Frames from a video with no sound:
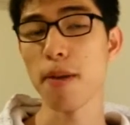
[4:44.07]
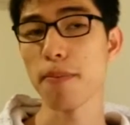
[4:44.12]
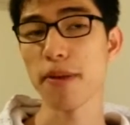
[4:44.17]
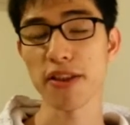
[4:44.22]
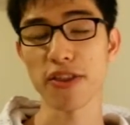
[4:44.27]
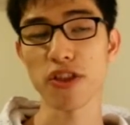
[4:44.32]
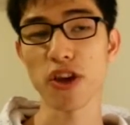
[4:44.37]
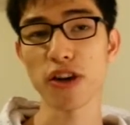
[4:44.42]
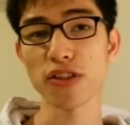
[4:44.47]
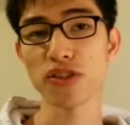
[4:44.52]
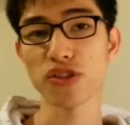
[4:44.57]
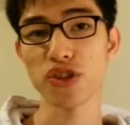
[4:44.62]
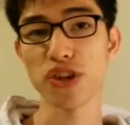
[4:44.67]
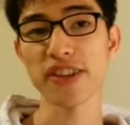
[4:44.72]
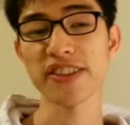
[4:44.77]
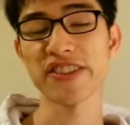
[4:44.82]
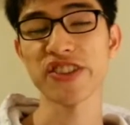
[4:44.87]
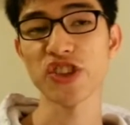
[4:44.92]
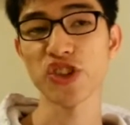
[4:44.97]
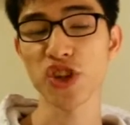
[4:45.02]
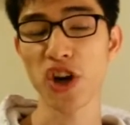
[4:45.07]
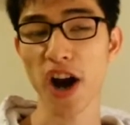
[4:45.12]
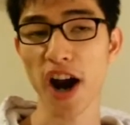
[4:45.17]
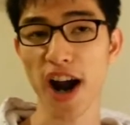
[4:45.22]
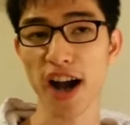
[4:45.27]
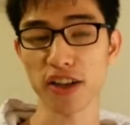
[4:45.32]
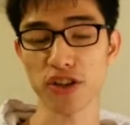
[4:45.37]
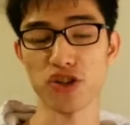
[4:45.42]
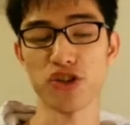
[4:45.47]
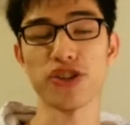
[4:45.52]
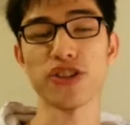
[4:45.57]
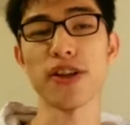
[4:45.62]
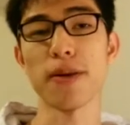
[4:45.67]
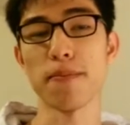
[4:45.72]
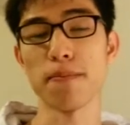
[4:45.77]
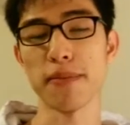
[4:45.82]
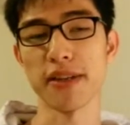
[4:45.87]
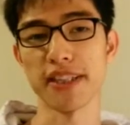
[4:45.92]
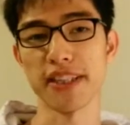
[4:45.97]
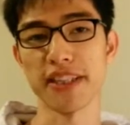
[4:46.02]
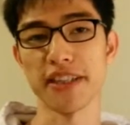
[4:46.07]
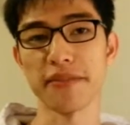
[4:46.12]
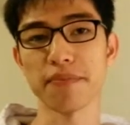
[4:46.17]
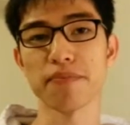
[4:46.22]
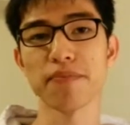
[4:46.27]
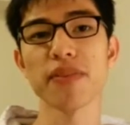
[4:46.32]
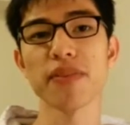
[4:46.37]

but not just charge somebody.